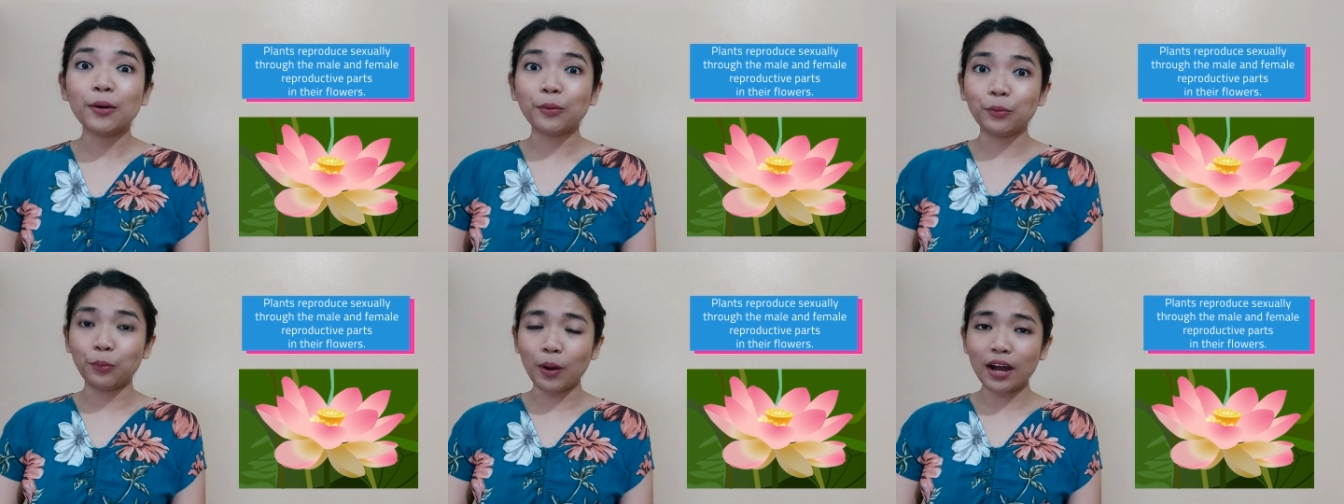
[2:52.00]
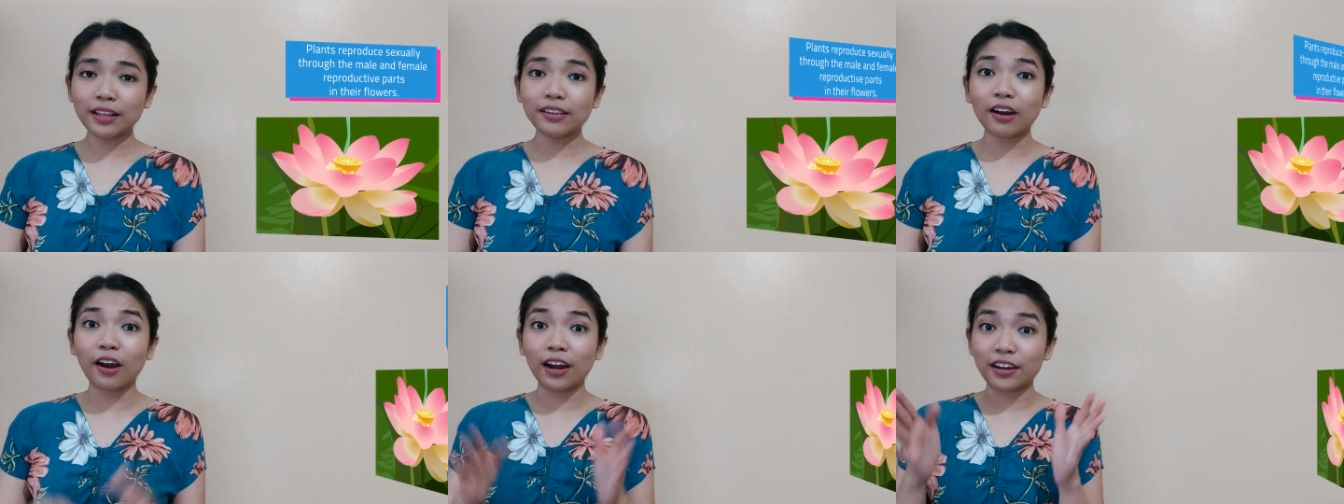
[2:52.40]

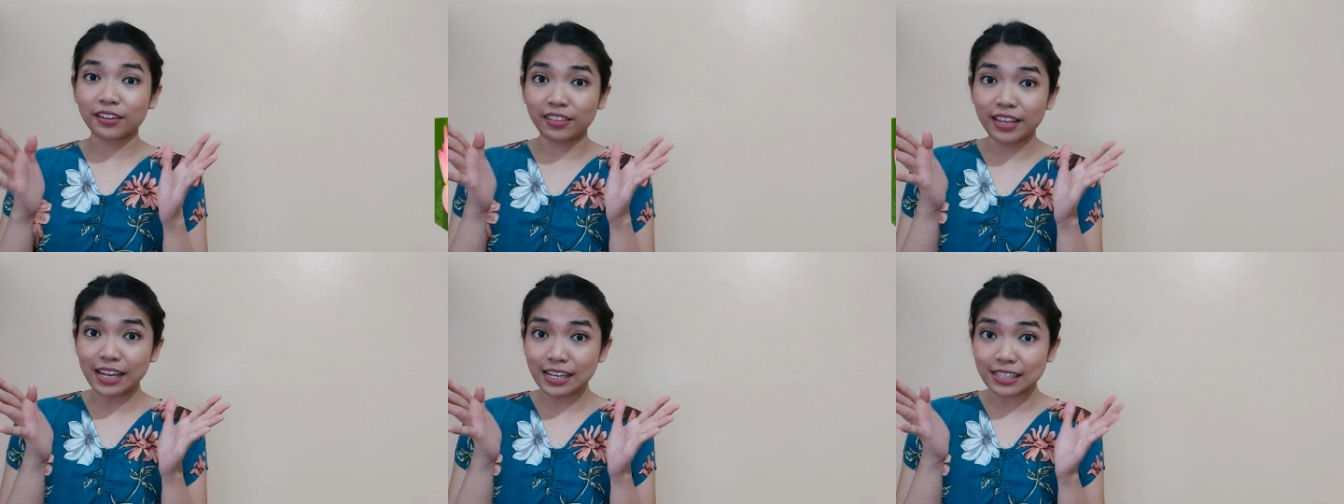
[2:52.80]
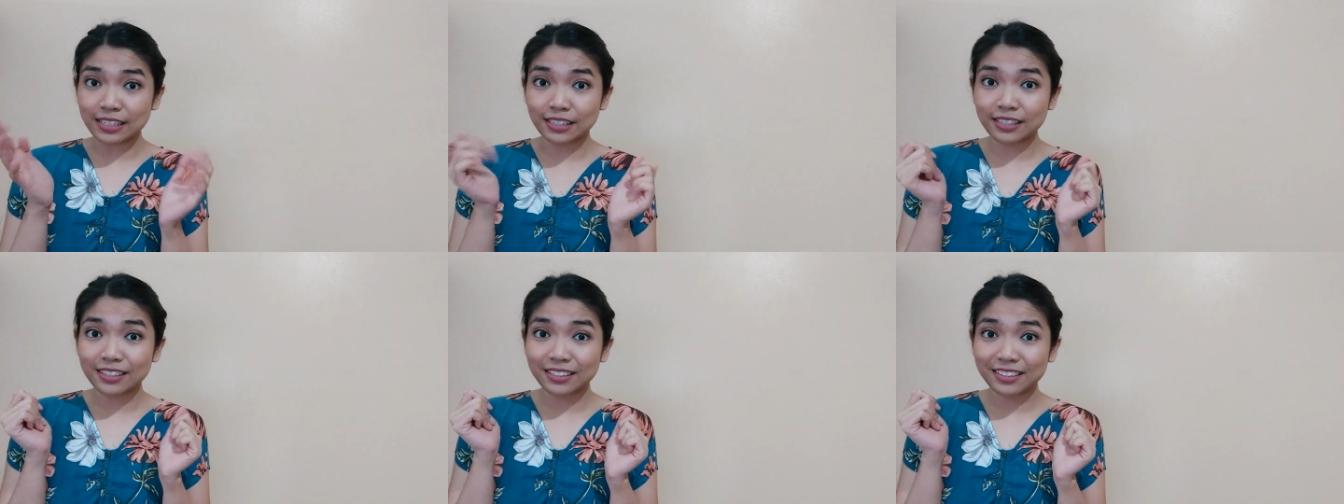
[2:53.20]
What are
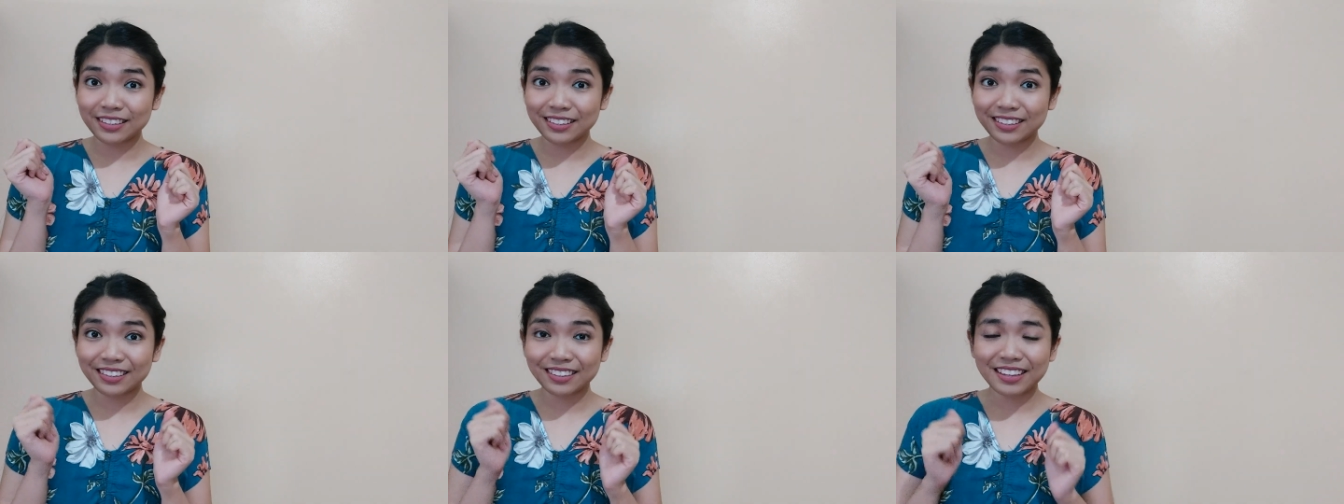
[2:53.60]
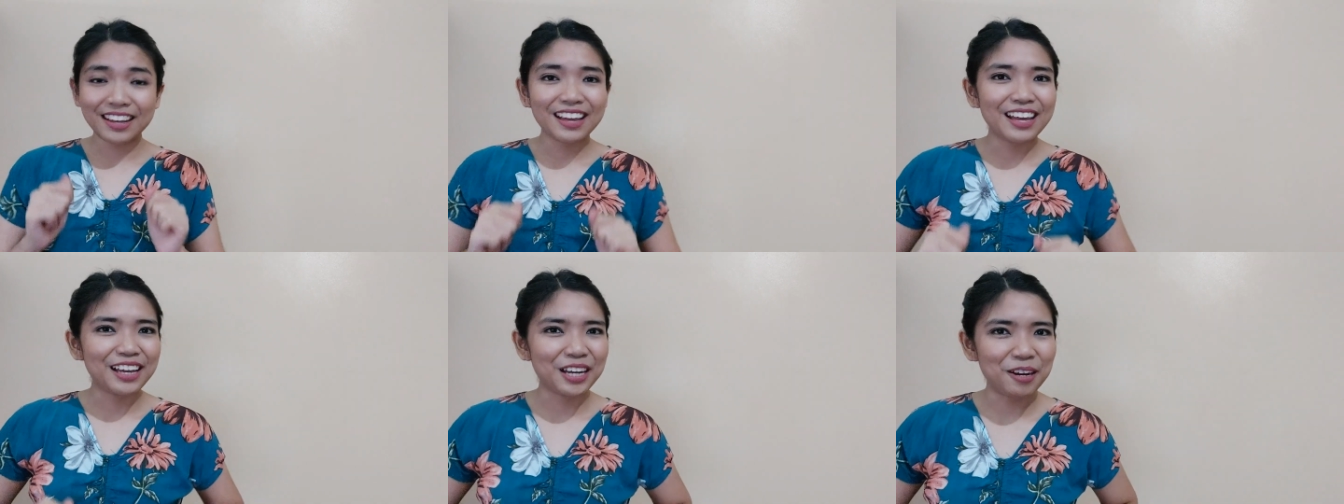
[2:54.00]
these?
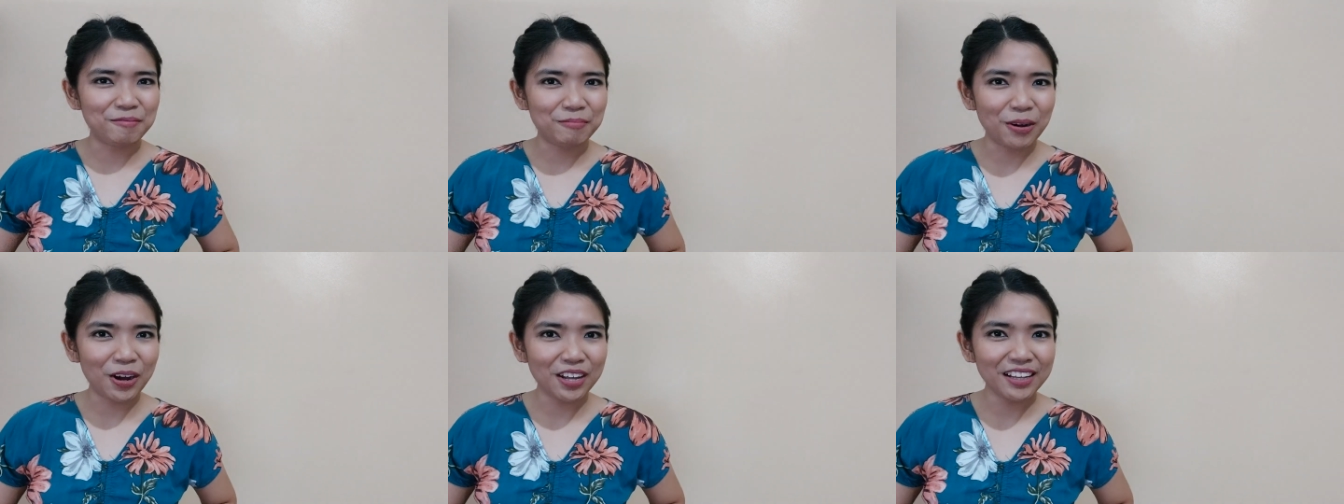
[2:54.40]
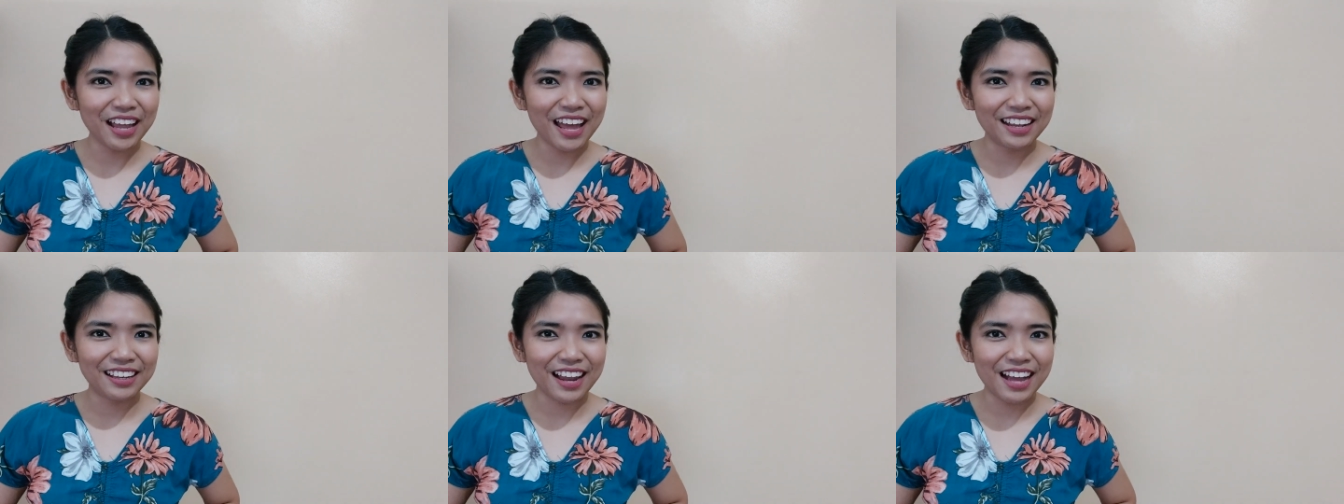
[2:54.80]
Come on
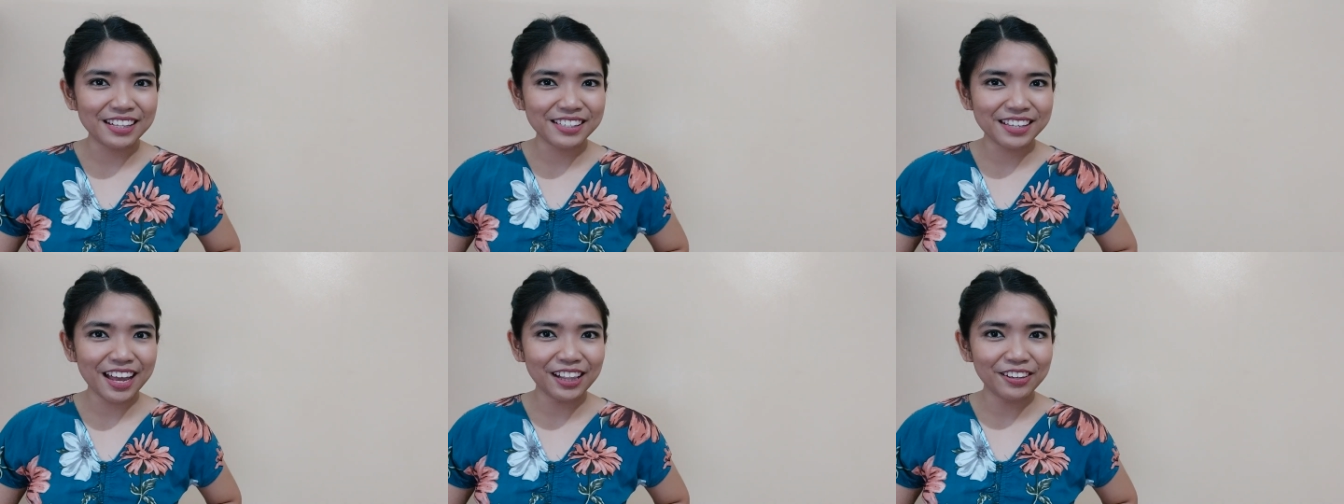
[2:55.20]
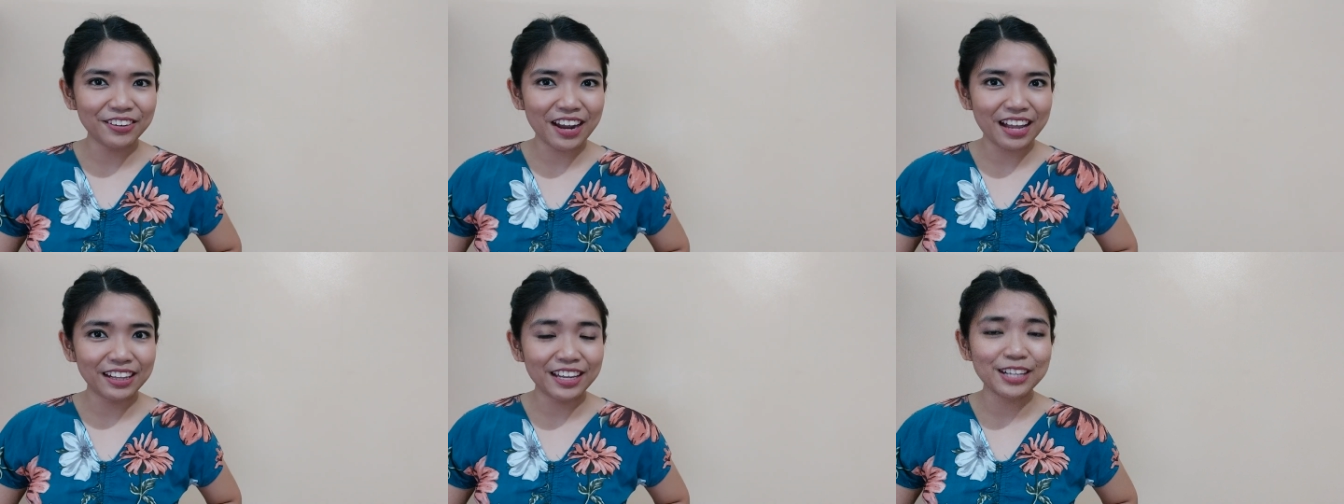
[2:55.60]
and let's get
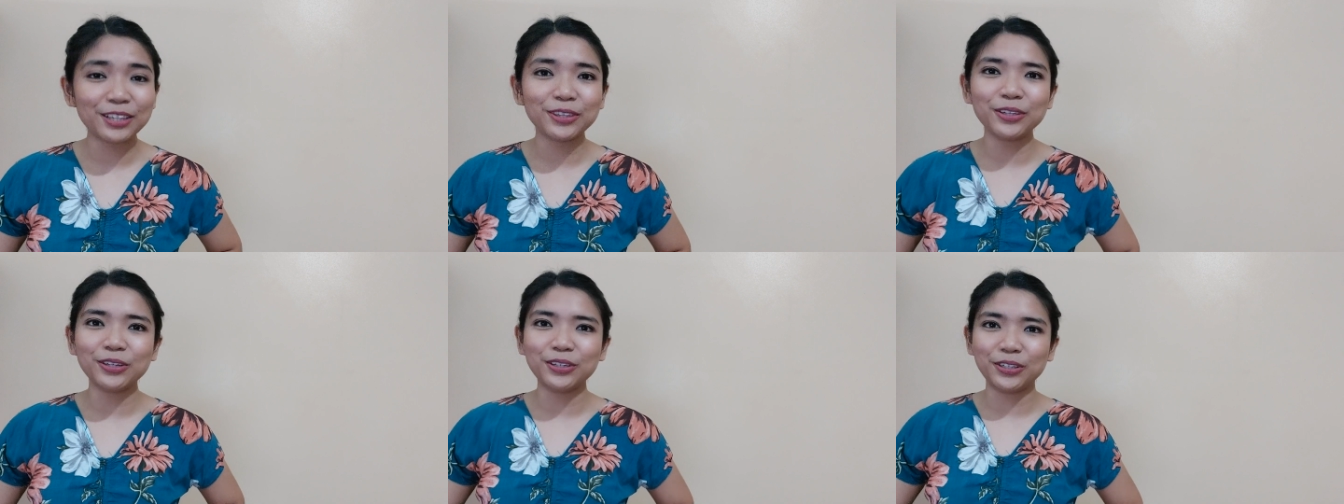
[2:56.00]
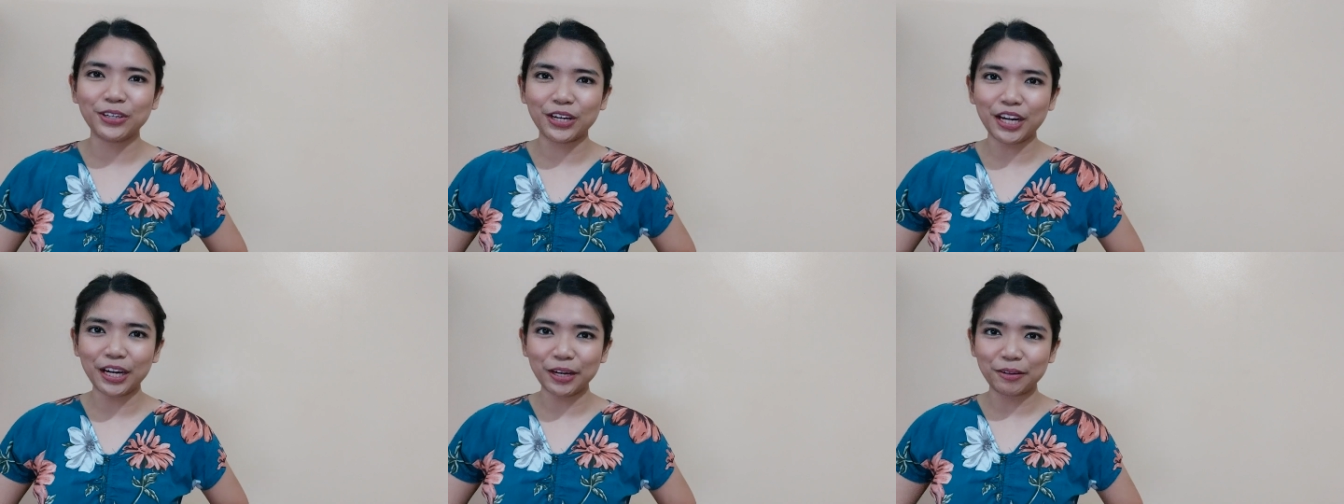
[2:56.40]
ready to
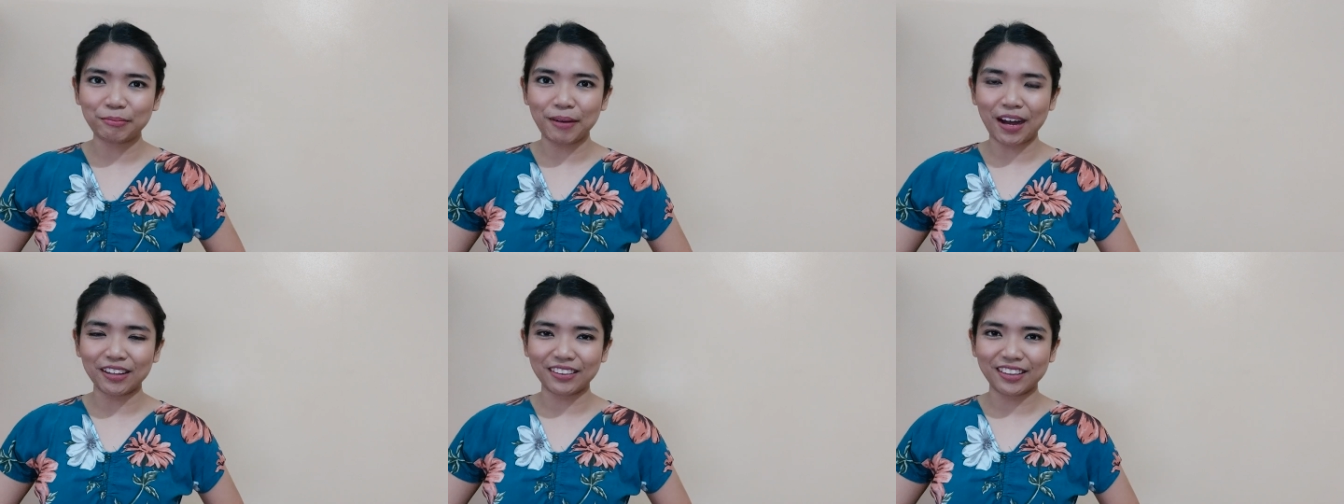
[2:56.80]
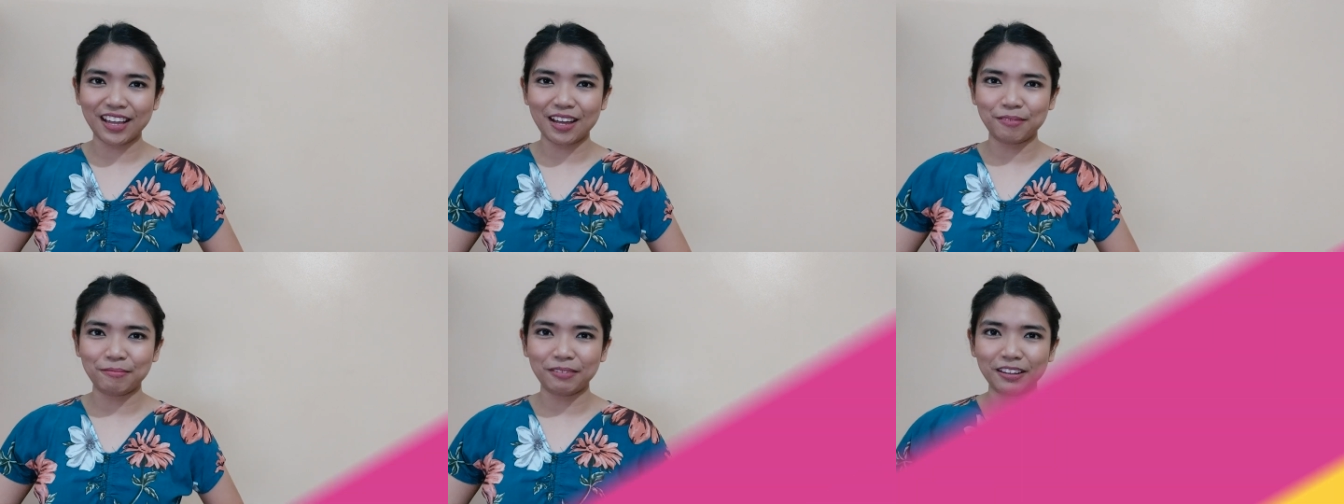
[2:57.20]
learn about them.